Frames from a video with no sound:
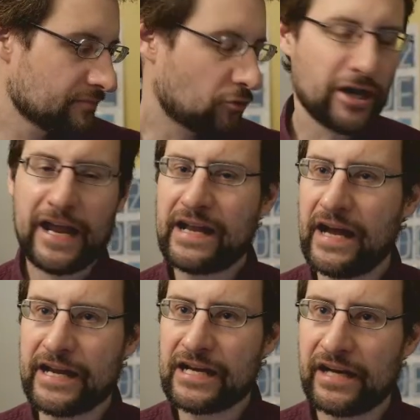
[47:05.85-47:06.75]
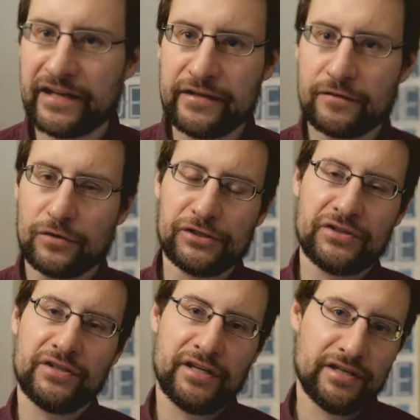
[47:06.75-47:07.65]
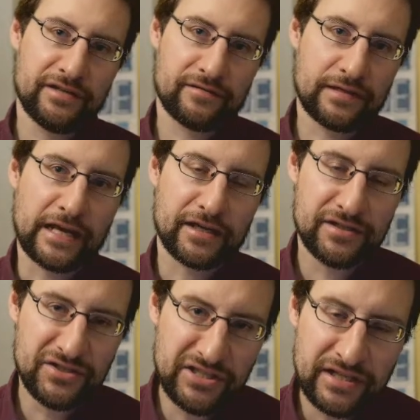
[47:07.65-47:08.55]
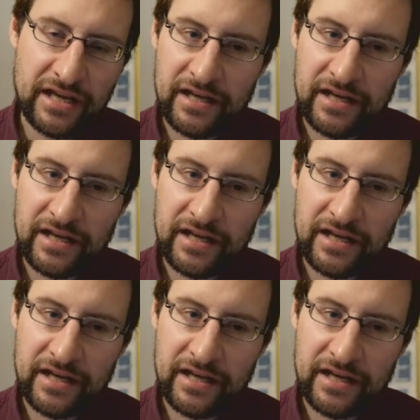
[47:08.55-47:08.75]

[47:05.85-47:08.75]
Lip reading: or I can't undervolt it, and like indeed